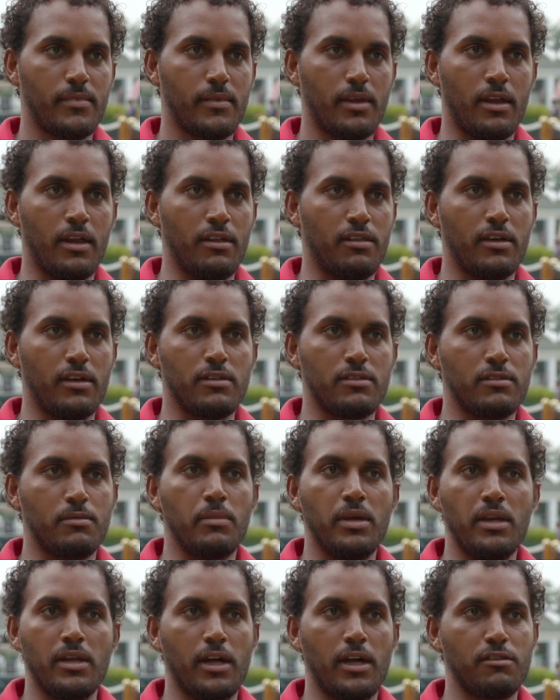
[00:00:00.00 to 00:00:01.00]
And I think to
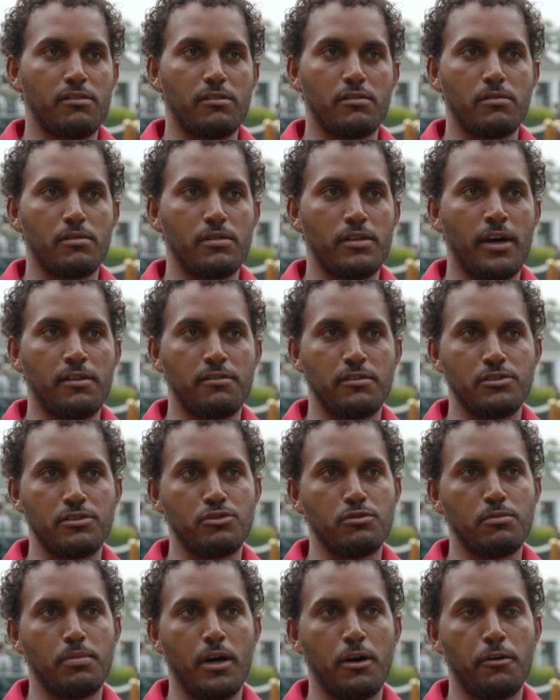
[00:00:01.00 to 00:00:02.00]
me that's the that's the
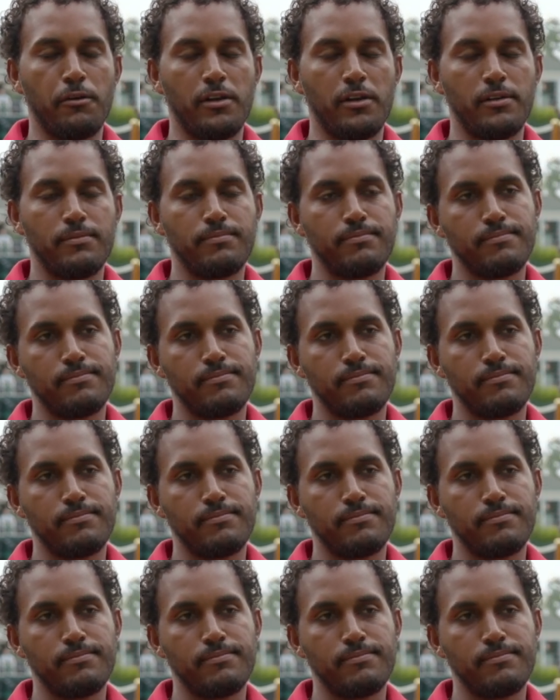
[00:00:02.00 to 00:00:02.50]
true power in it.